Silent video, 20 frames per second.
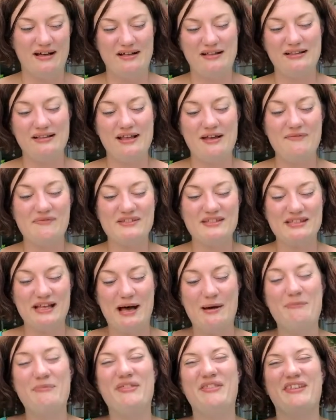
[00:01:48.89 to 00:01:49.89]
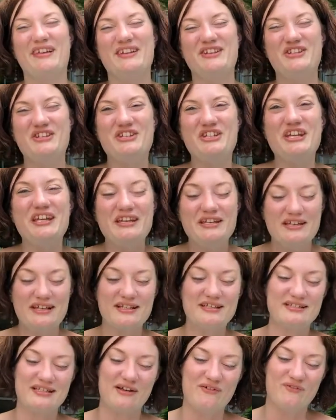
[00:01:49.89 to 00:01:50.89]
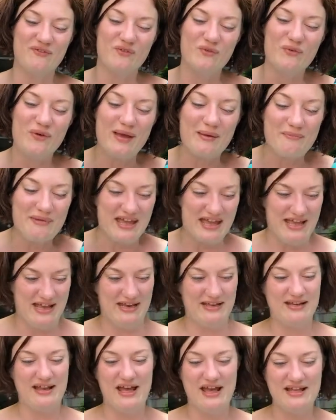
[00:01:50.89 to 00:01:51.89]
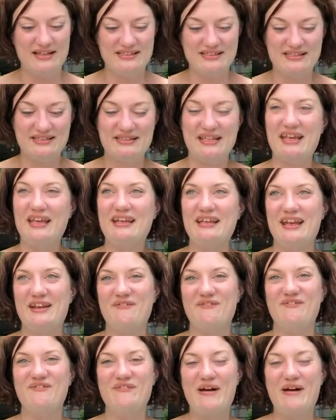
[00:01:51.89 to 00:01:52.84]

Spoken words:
lifts up the genius of women as seen in